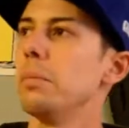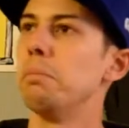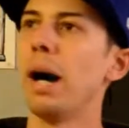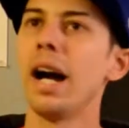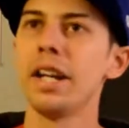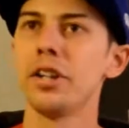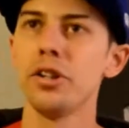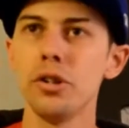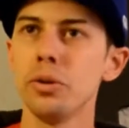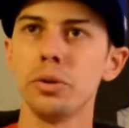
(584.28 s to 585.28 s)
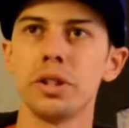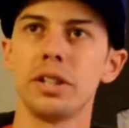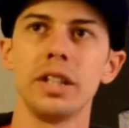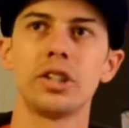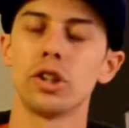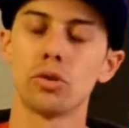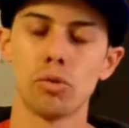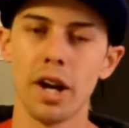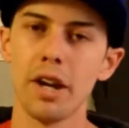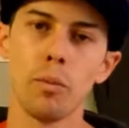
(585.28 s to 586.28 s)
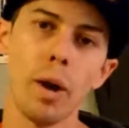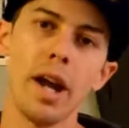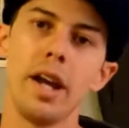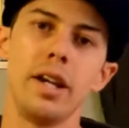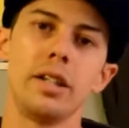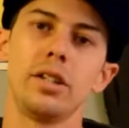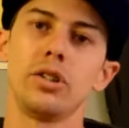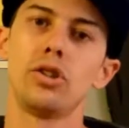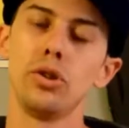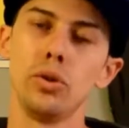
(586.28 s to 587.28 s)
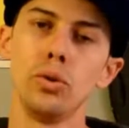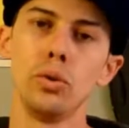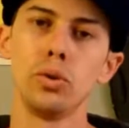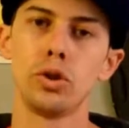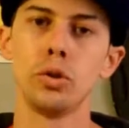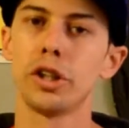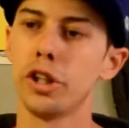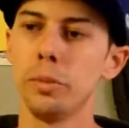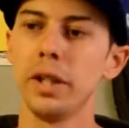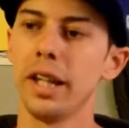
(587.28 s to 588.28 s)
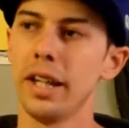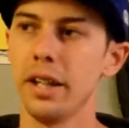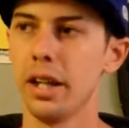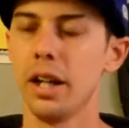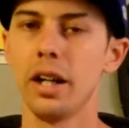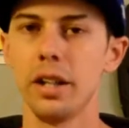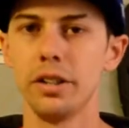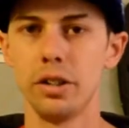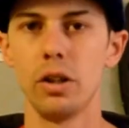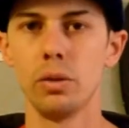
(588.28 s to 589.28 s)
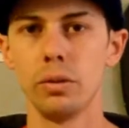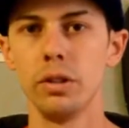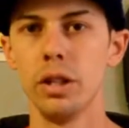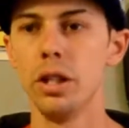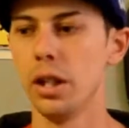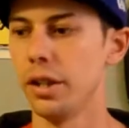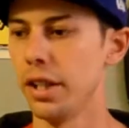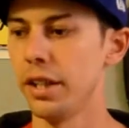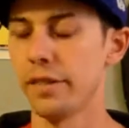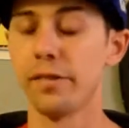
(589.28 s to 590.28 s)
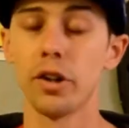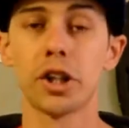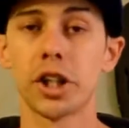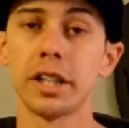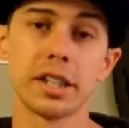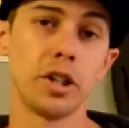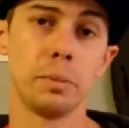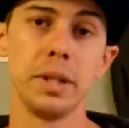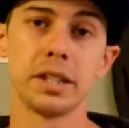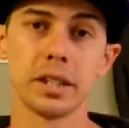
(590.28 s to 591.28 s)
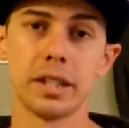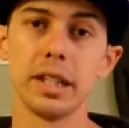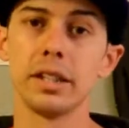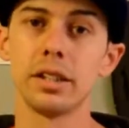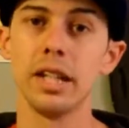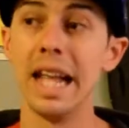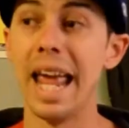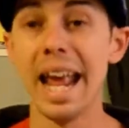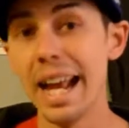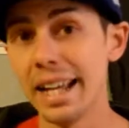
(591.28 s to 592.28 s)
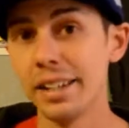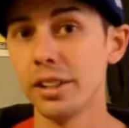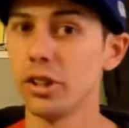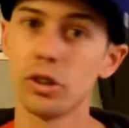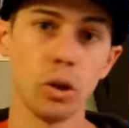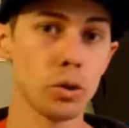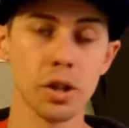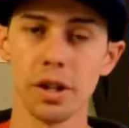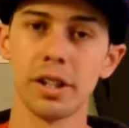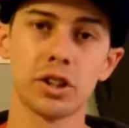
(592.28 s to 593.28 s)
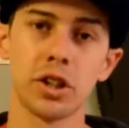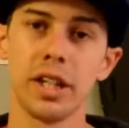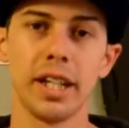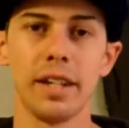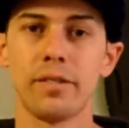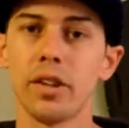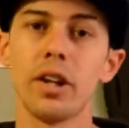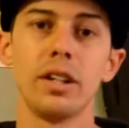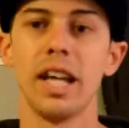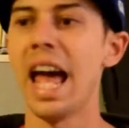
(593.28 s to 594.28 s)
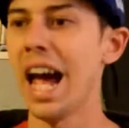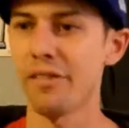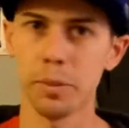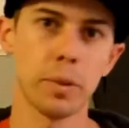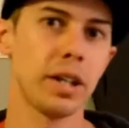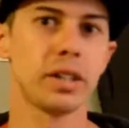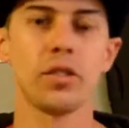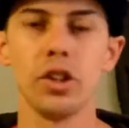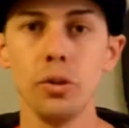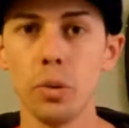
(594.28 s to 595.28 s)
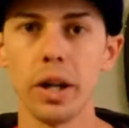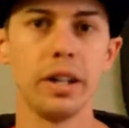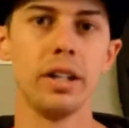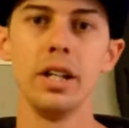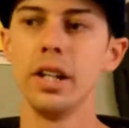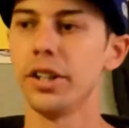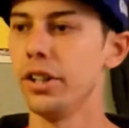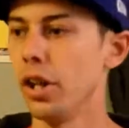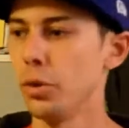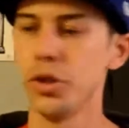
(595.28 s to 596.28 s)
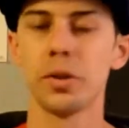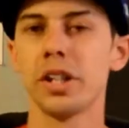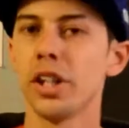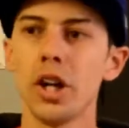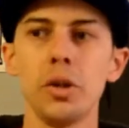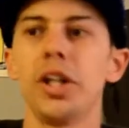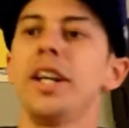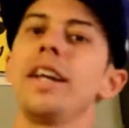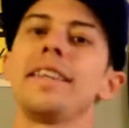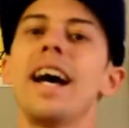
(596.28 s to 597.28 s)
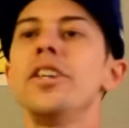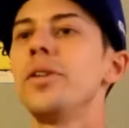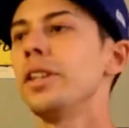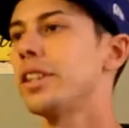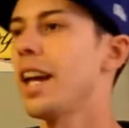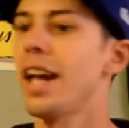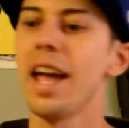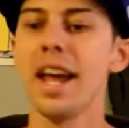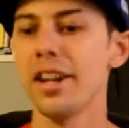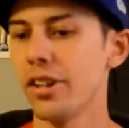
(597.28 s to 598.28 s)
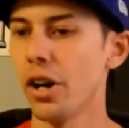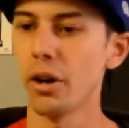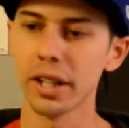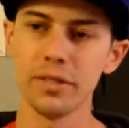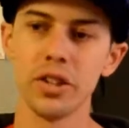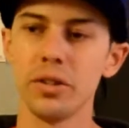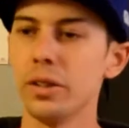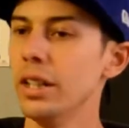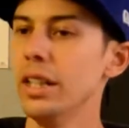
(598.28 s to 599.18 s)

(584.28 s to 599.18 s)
Buying used is a great way to to accumulate uh, you know the the furnishings that your business needs and those are the things you're going to get for half the price of a new one you know you can negotiate that you can say hey you know i'll give you